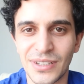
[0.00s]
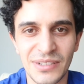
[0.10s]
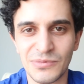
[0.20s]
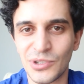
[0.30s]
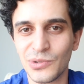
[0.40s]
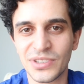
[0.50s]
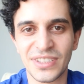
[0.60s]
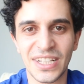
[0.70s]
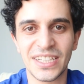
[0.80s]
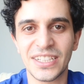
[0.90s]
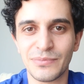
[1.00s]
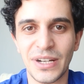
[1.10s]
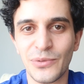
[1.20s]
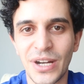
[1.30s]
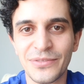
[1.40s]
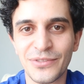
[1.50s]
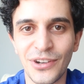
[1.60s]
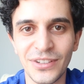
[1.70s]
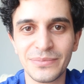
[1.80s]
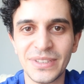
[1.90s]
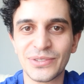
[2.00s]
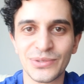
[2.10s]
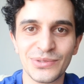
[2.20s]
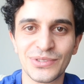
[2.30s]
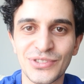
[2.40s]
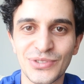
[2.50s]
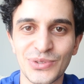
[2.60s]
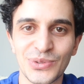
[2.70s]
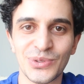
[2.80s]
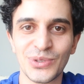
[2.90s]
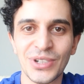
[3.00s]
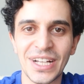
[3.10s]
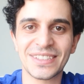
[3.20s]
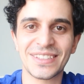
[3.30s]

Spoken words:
I'm always like hearing my wife calling me to look at